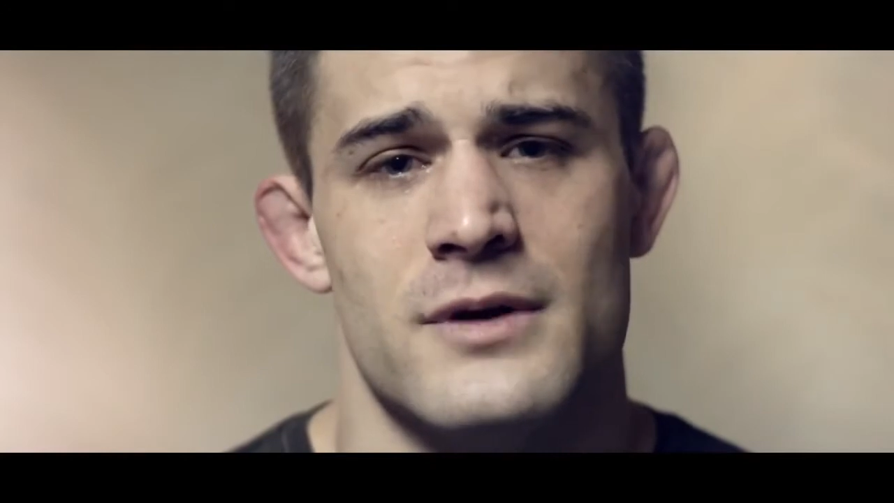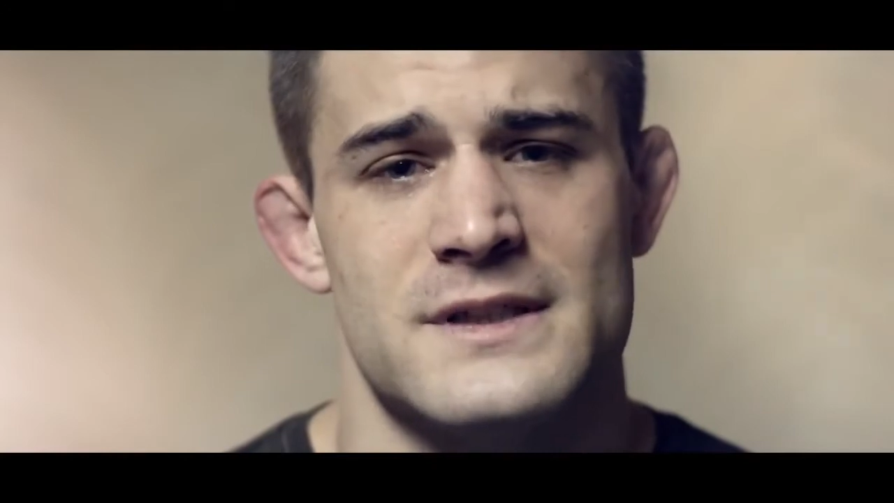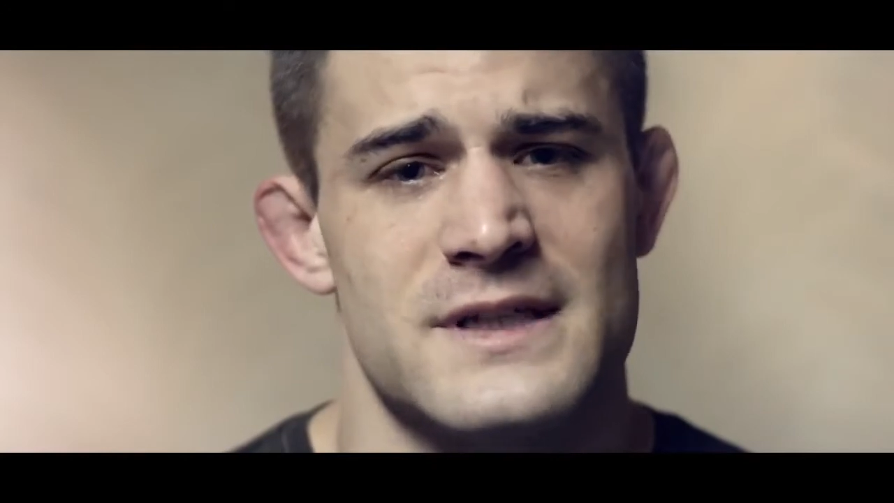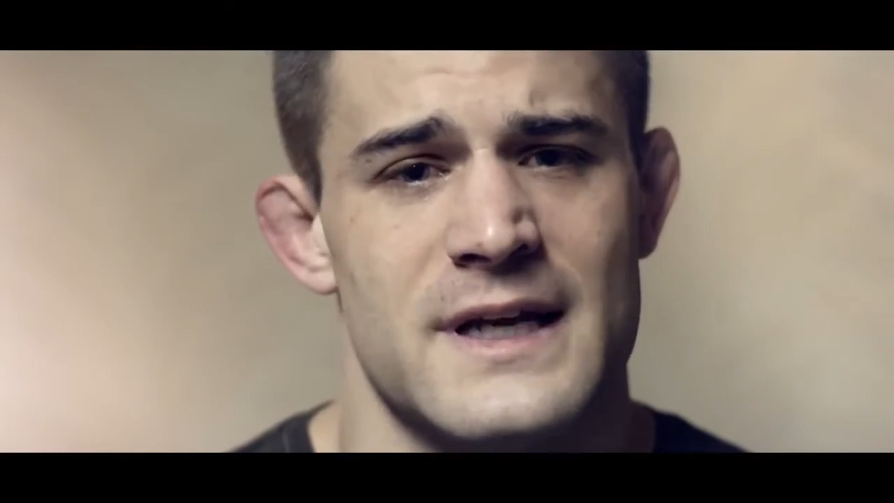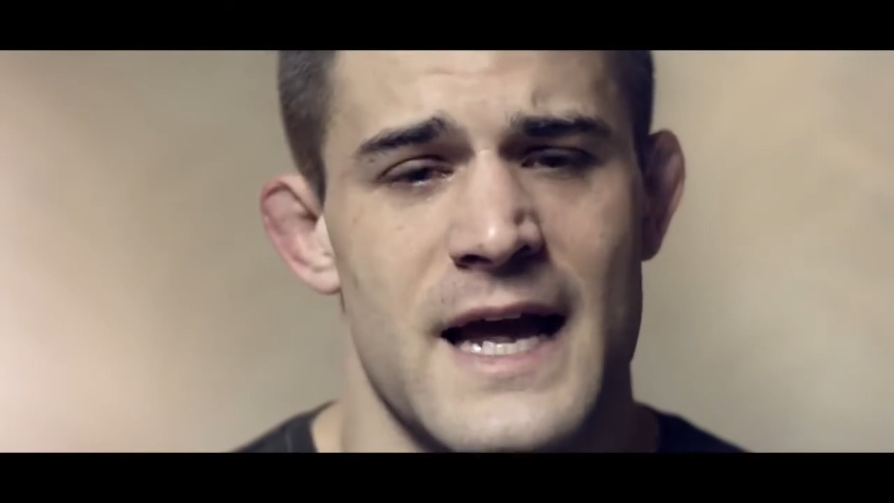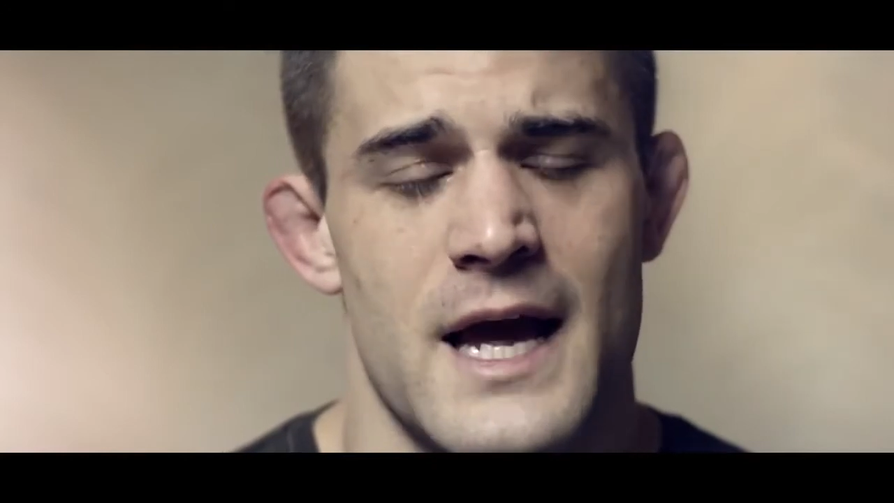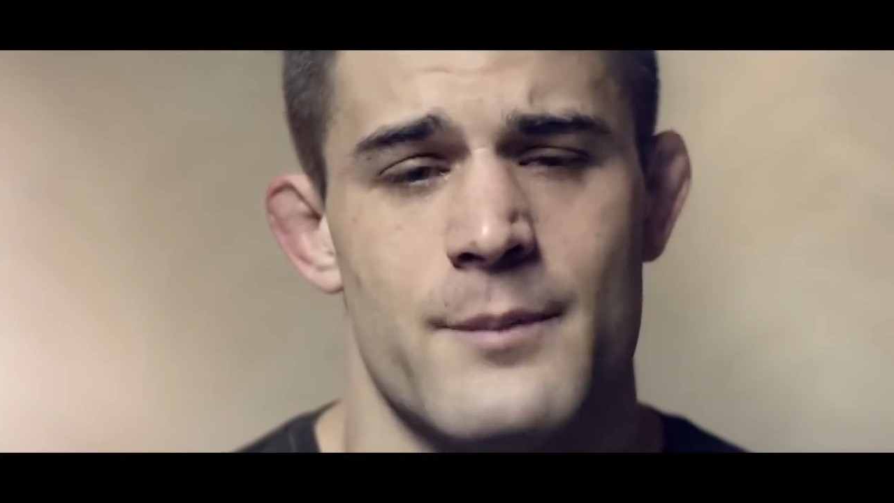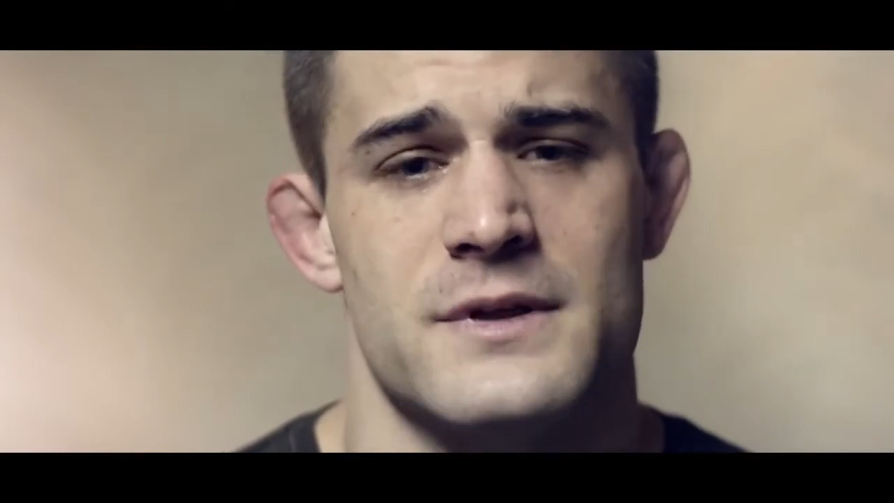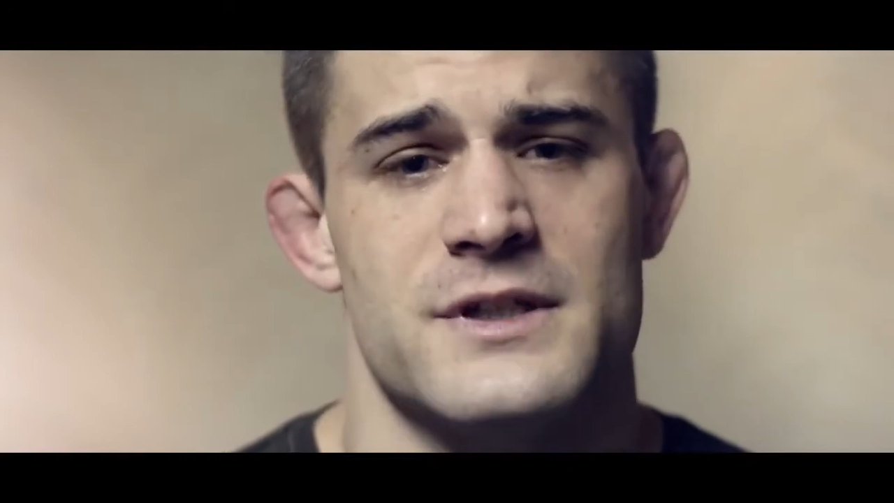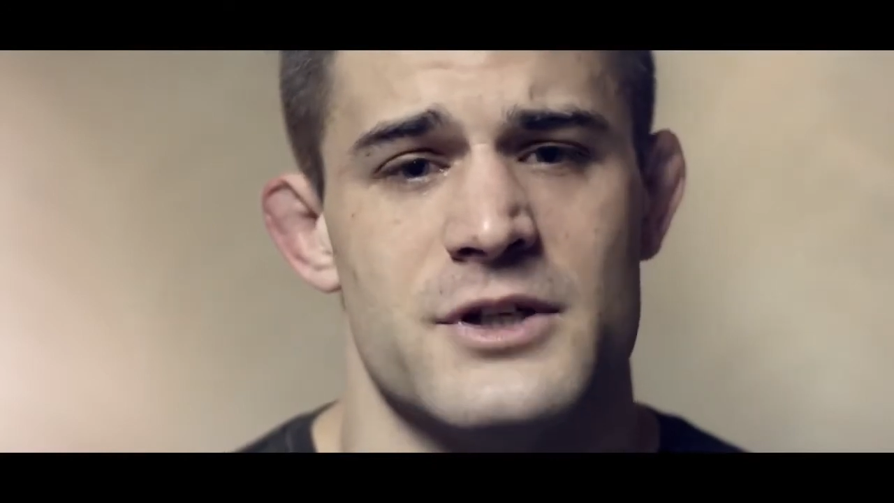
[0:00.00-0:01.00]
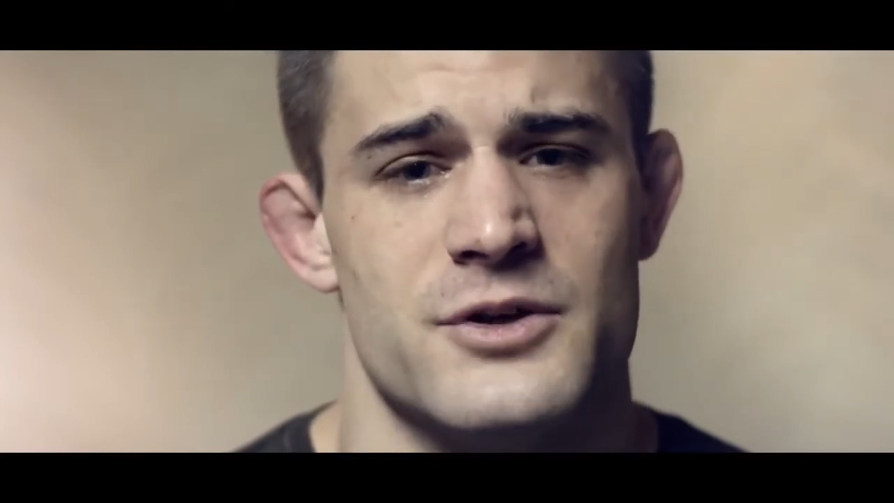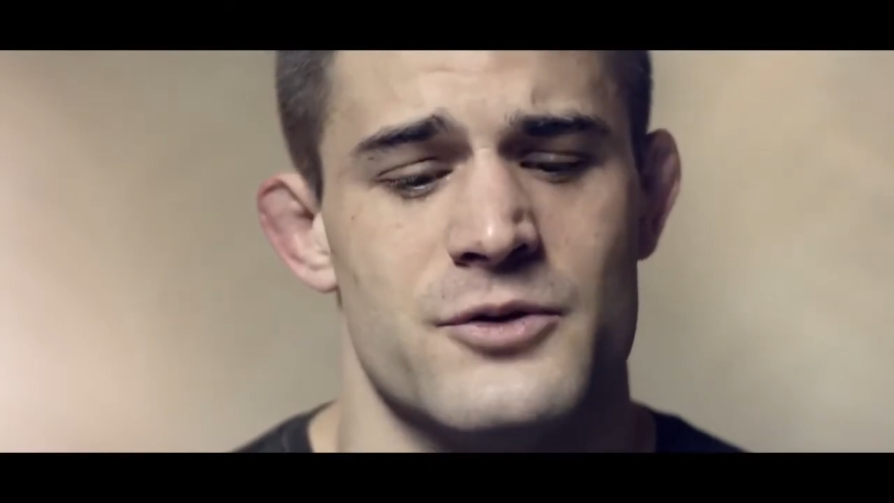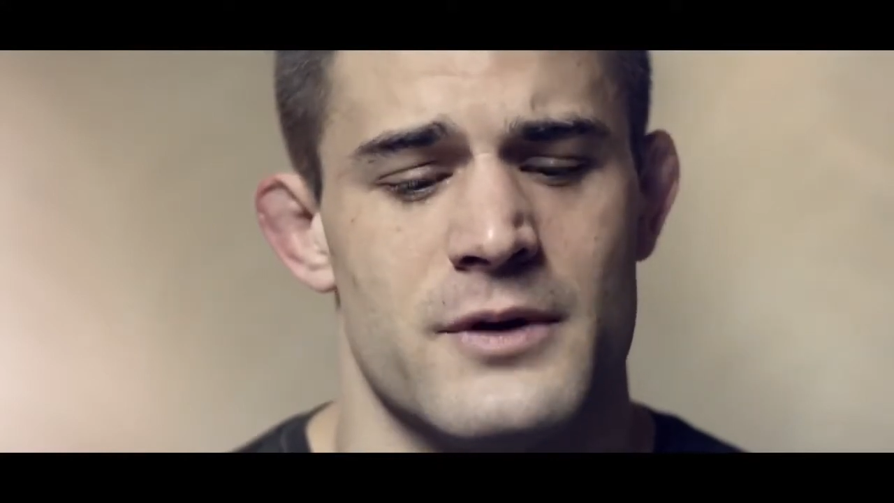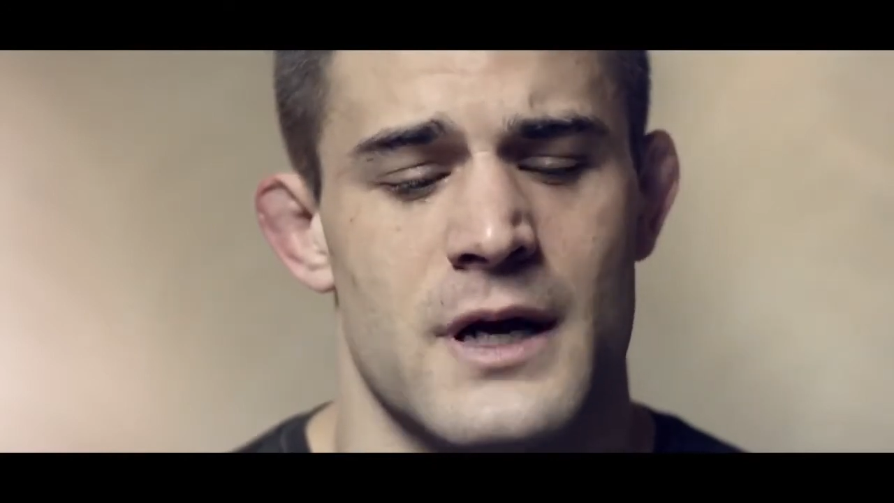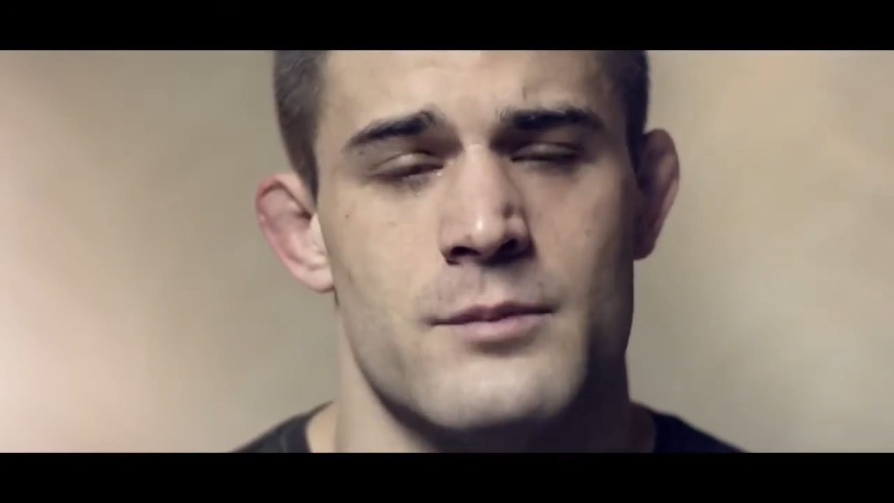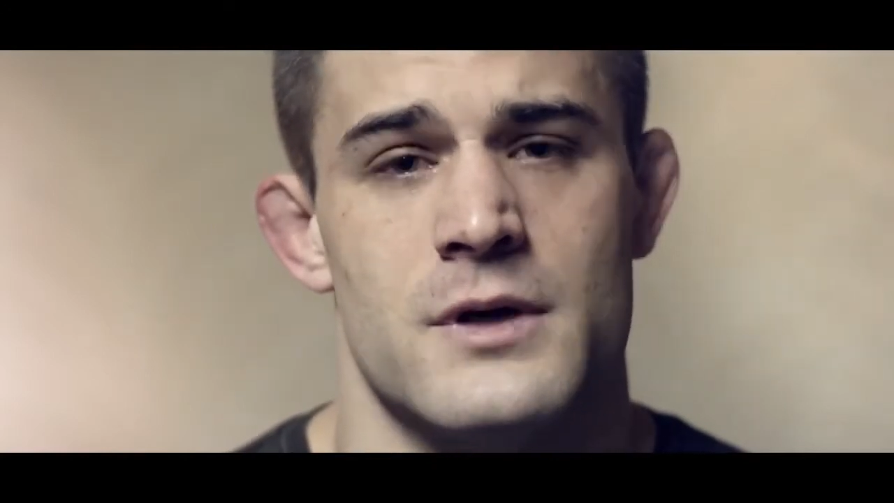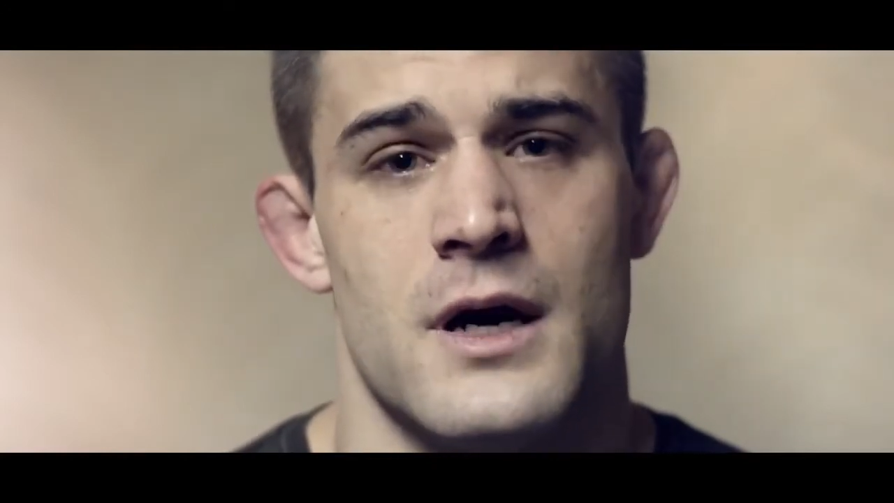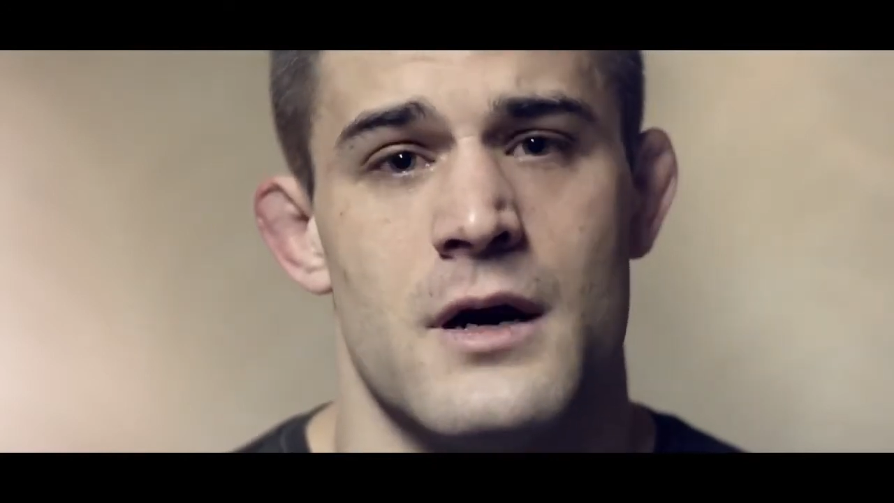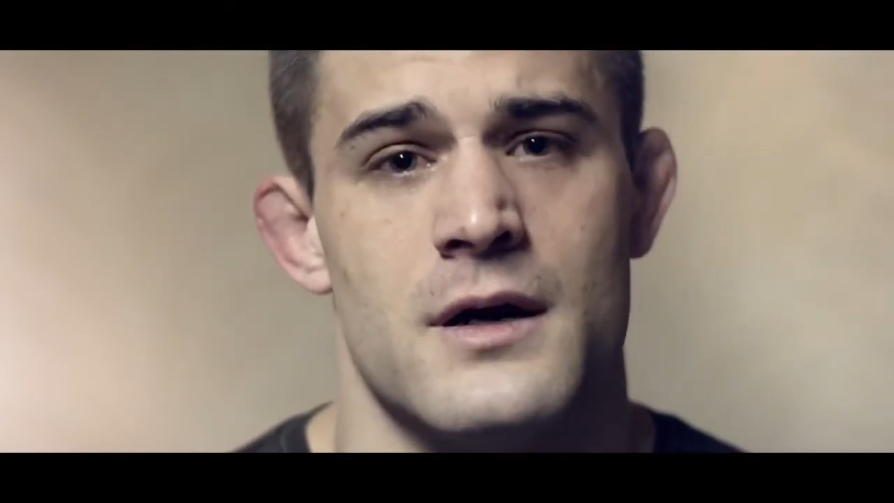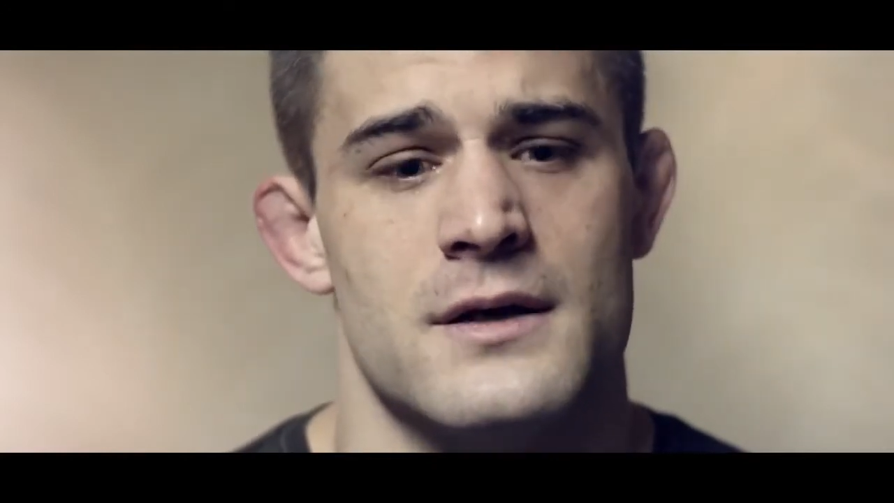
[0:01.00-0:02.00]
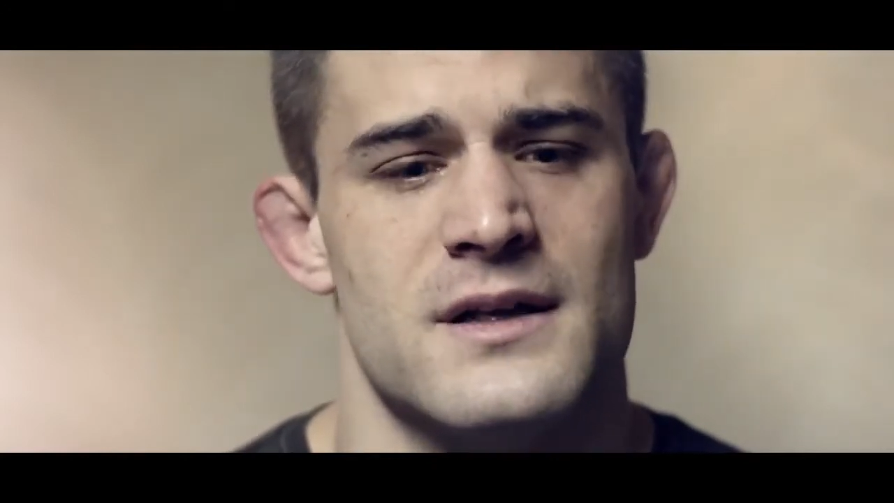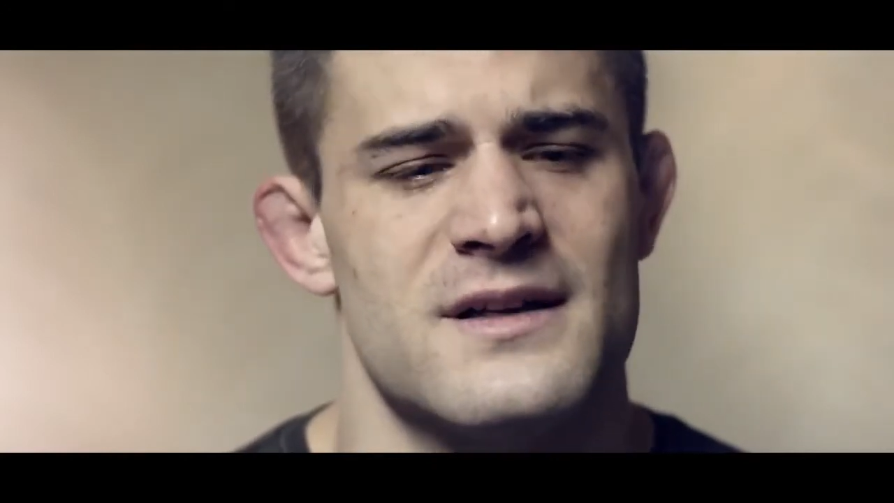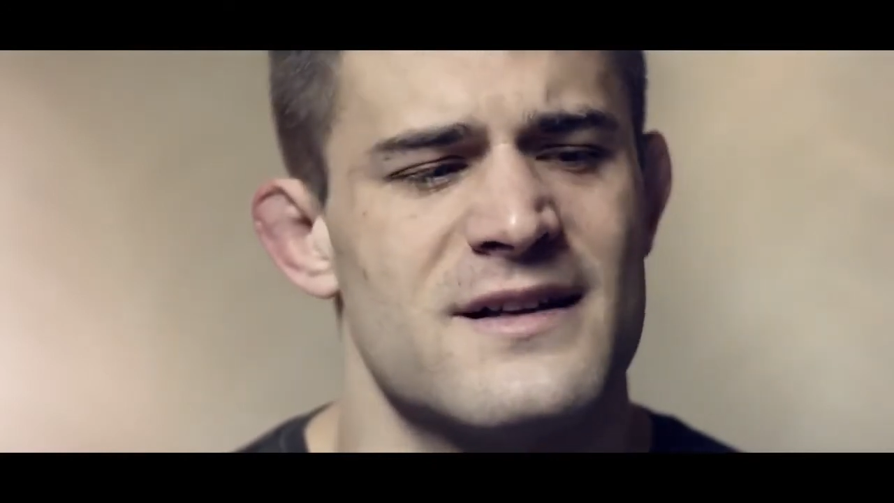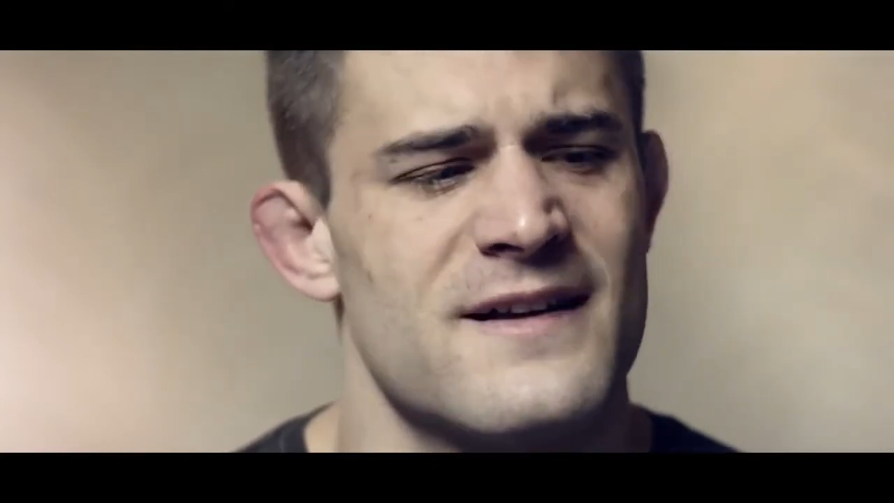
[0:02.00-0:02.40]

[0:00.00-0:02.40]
know what's gonna happen to you when I'm gone.